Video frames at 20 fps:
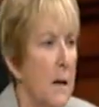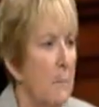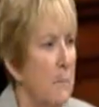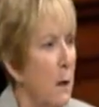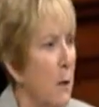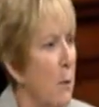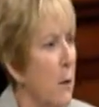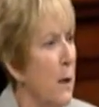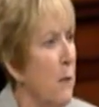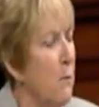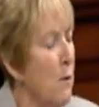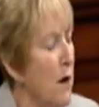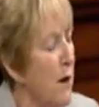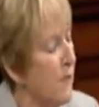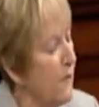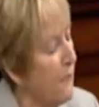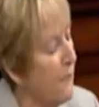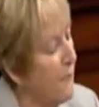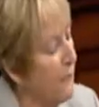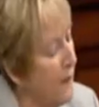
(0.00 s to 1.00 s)
but we
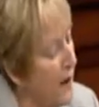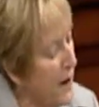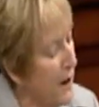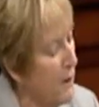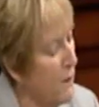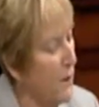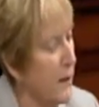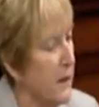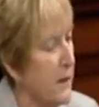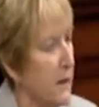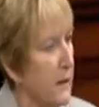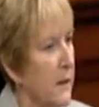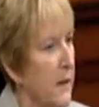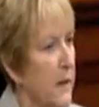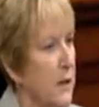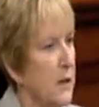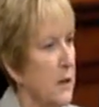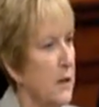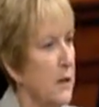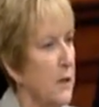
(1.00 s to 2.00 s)
want fair
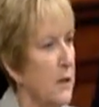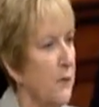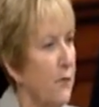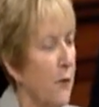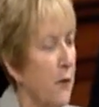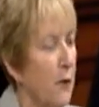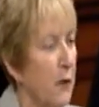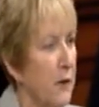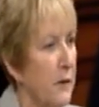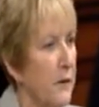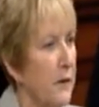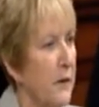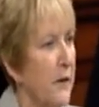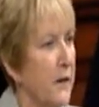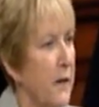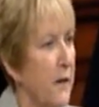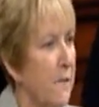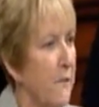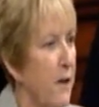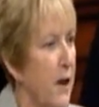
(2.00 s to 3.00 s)
regulations for the
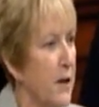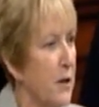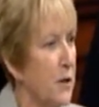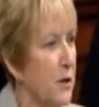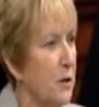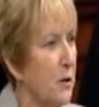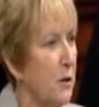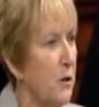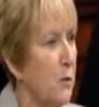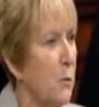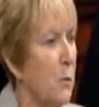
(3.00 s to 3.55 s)
conventional